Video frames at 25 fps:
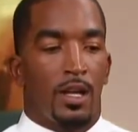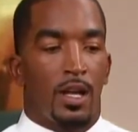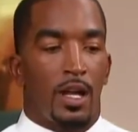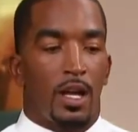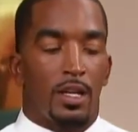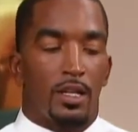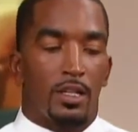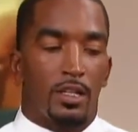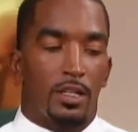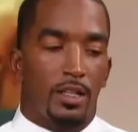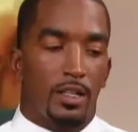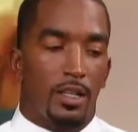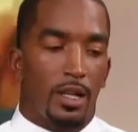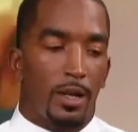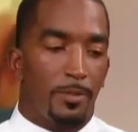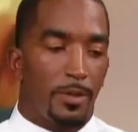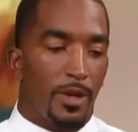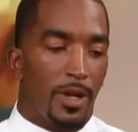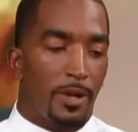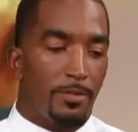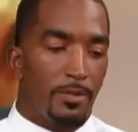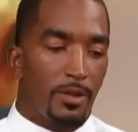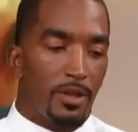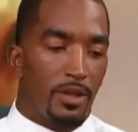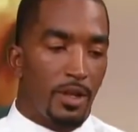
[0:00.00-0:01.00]
I've
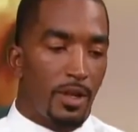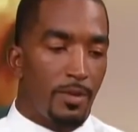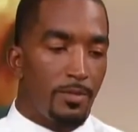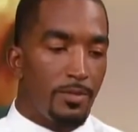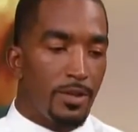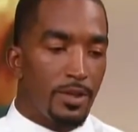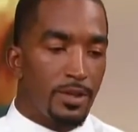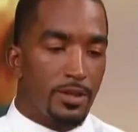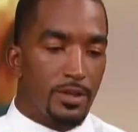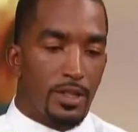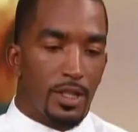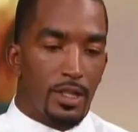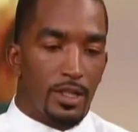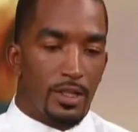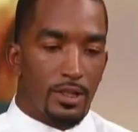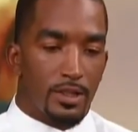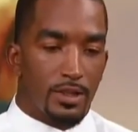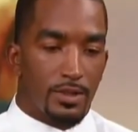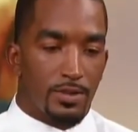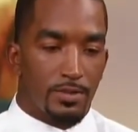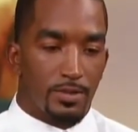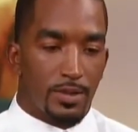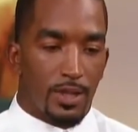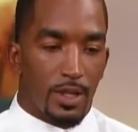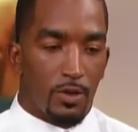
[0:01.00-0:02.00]
been saying this
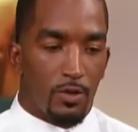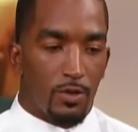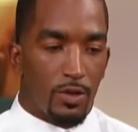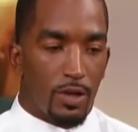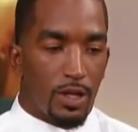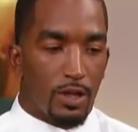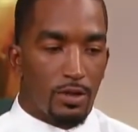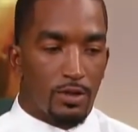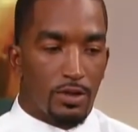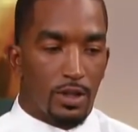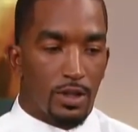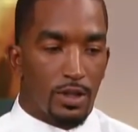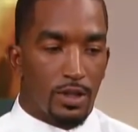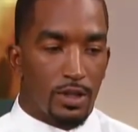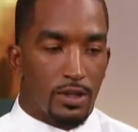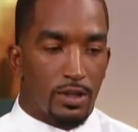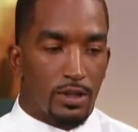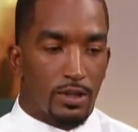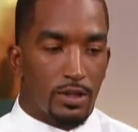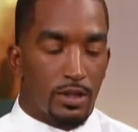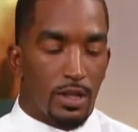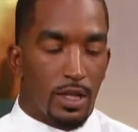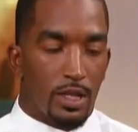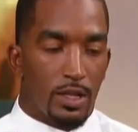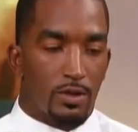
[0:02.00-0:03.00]
from day one. I don't think
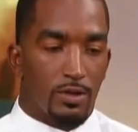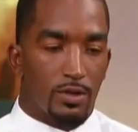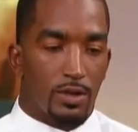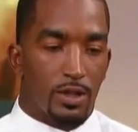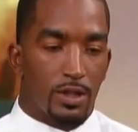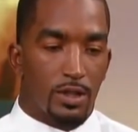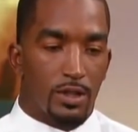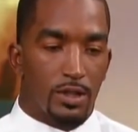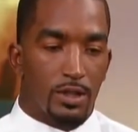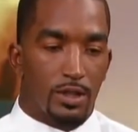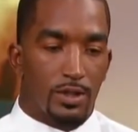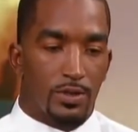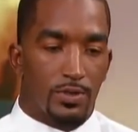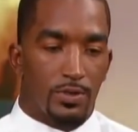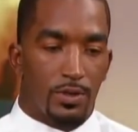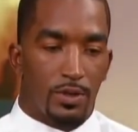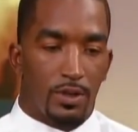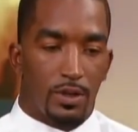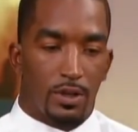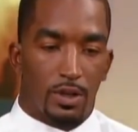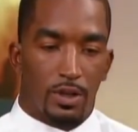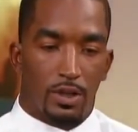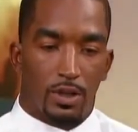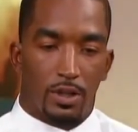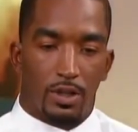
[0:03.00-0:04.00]
it's his
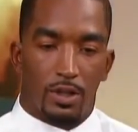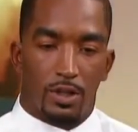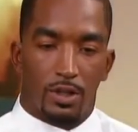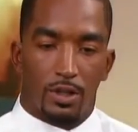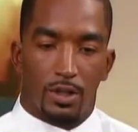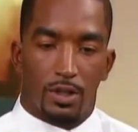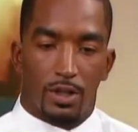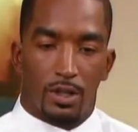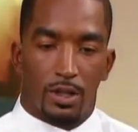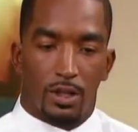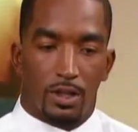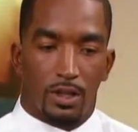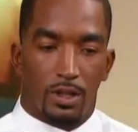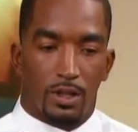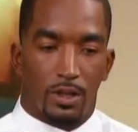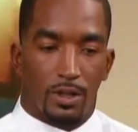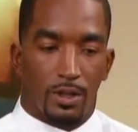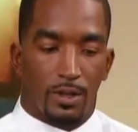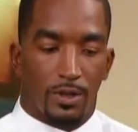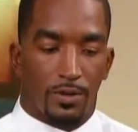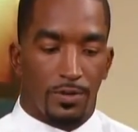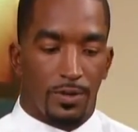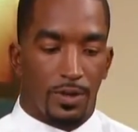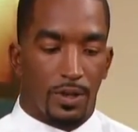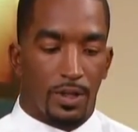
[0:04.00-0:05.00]
fault at all.
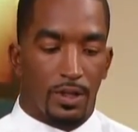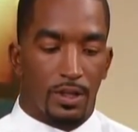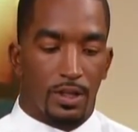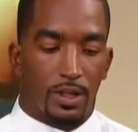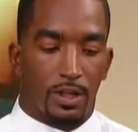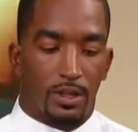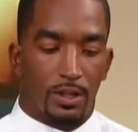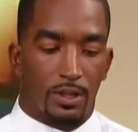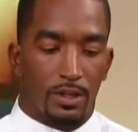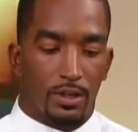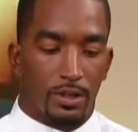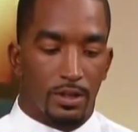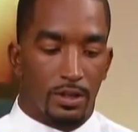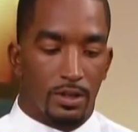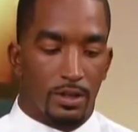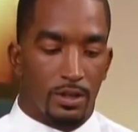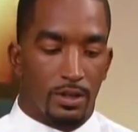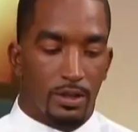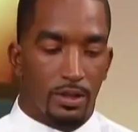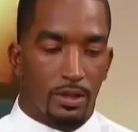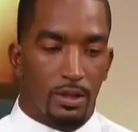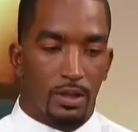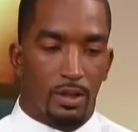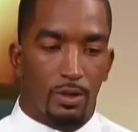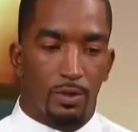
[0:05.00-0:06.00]
If anything,
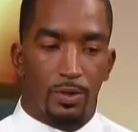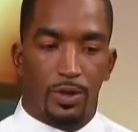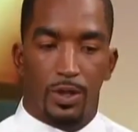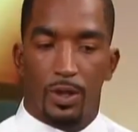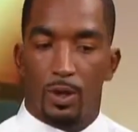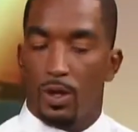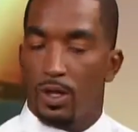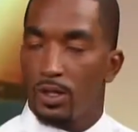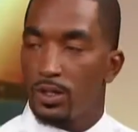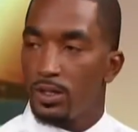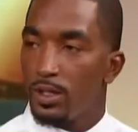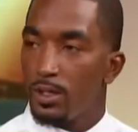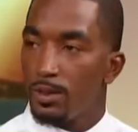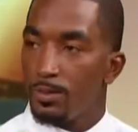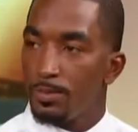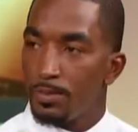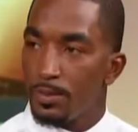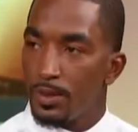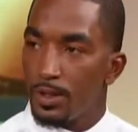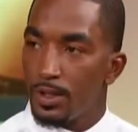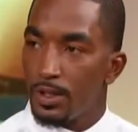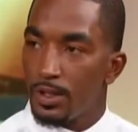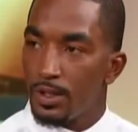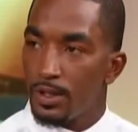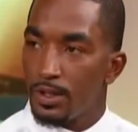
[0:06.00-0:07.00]
you know, we go out there and
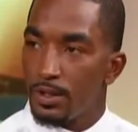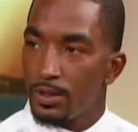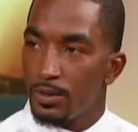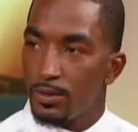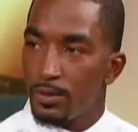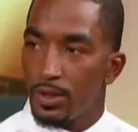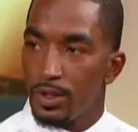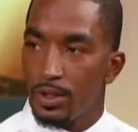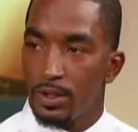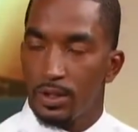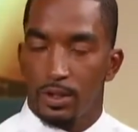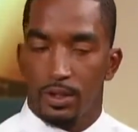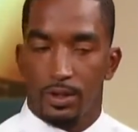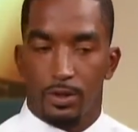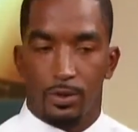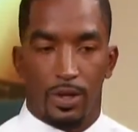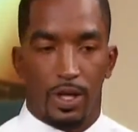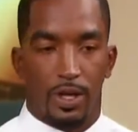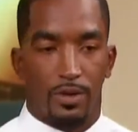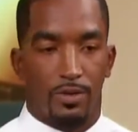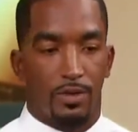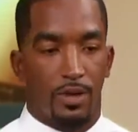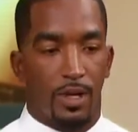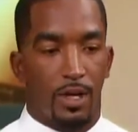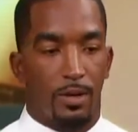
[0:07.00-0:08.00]
play. We
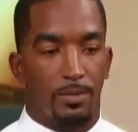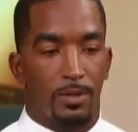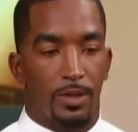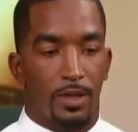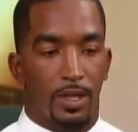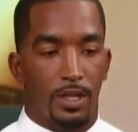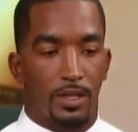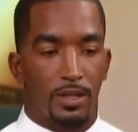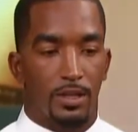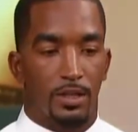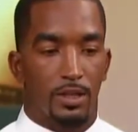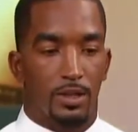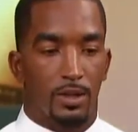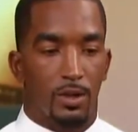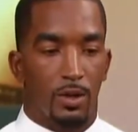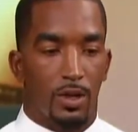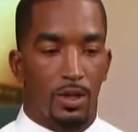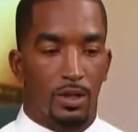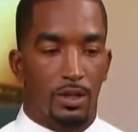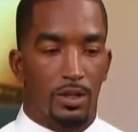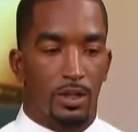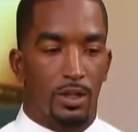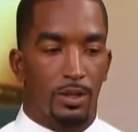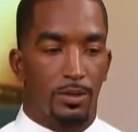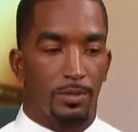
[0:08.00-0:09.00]
have an obligation to go
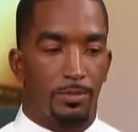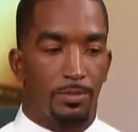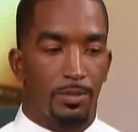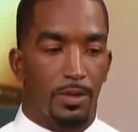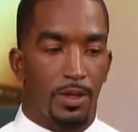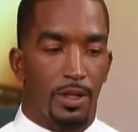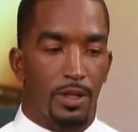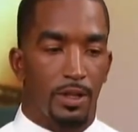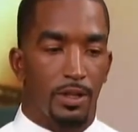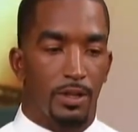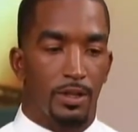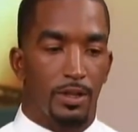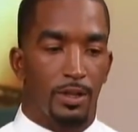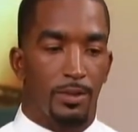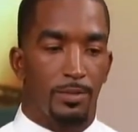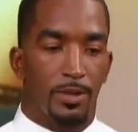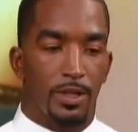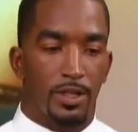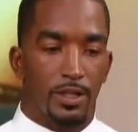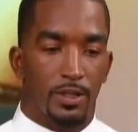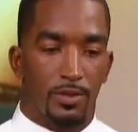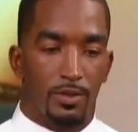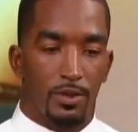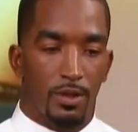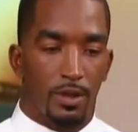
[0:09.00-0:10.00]
out there and play to the
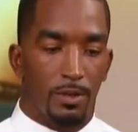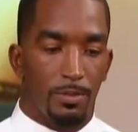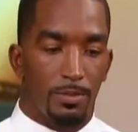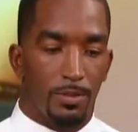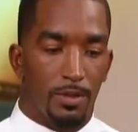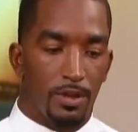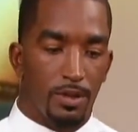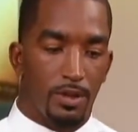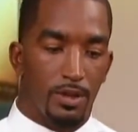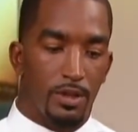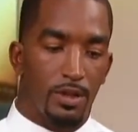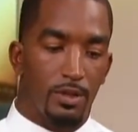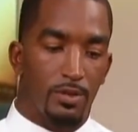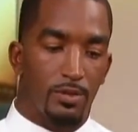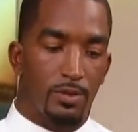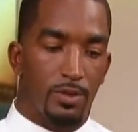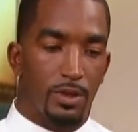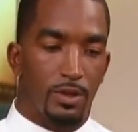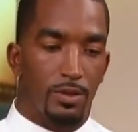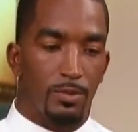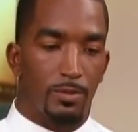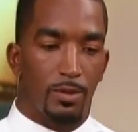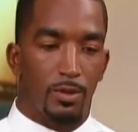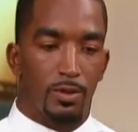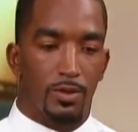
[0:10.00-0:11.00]
best of our ability with
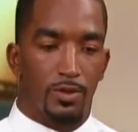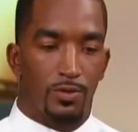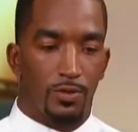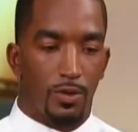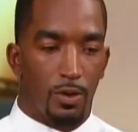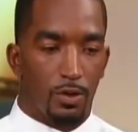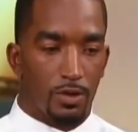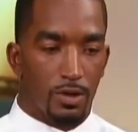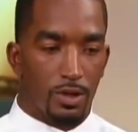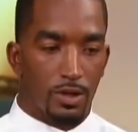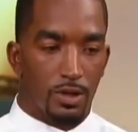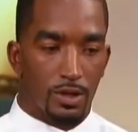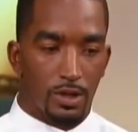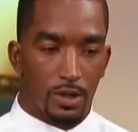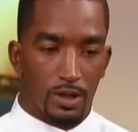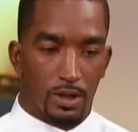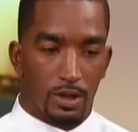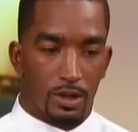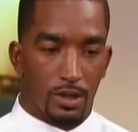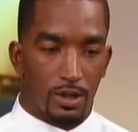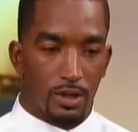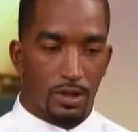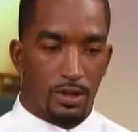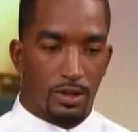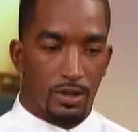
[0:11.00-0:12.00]
the most focused
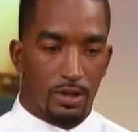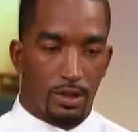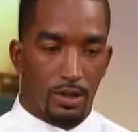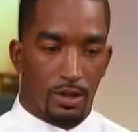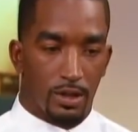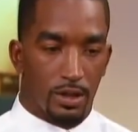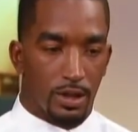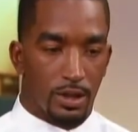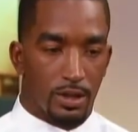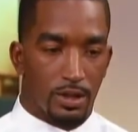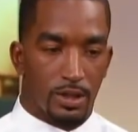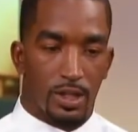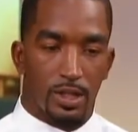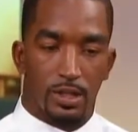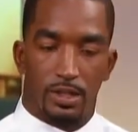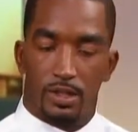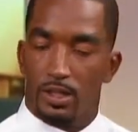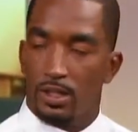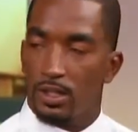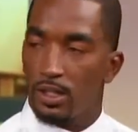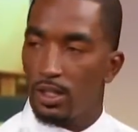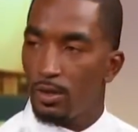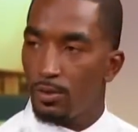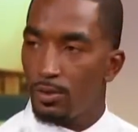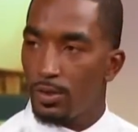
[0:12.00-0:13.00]
and
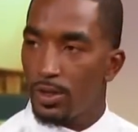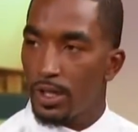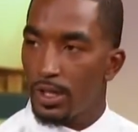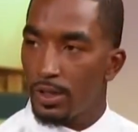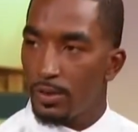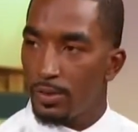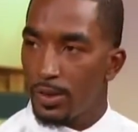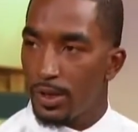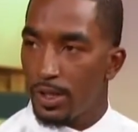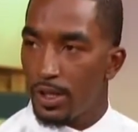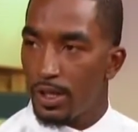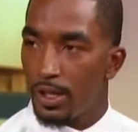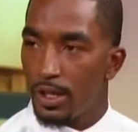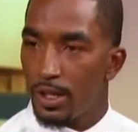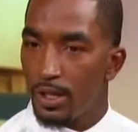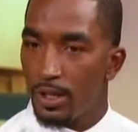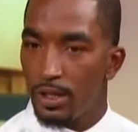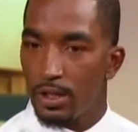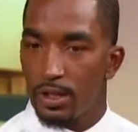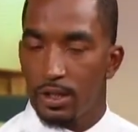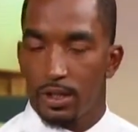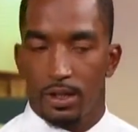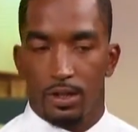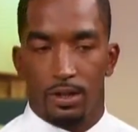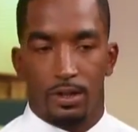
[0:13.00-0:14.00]
intensity that we can.
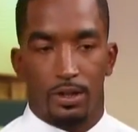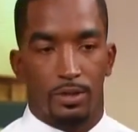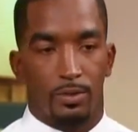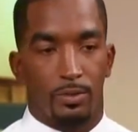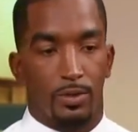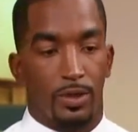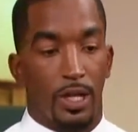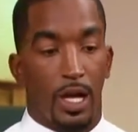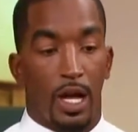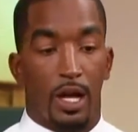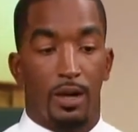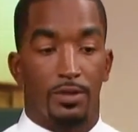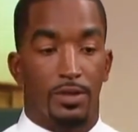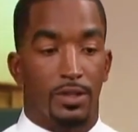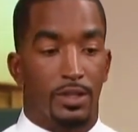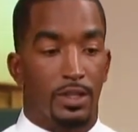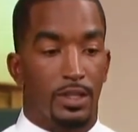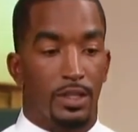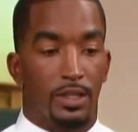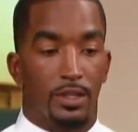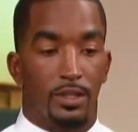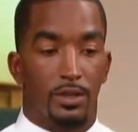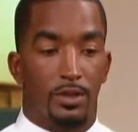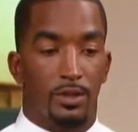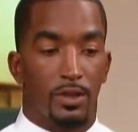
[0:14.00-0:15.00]
And we obviously
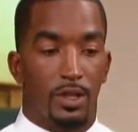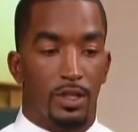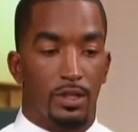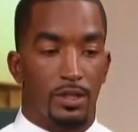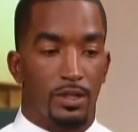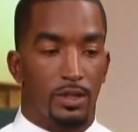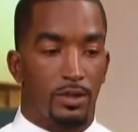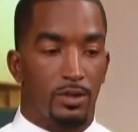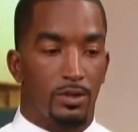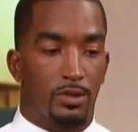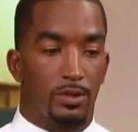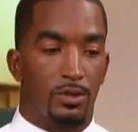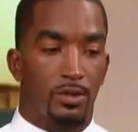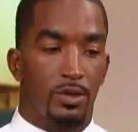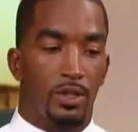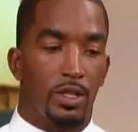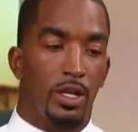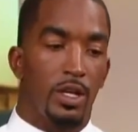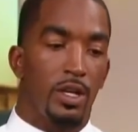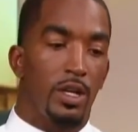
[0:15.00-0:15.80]
didn't do that. So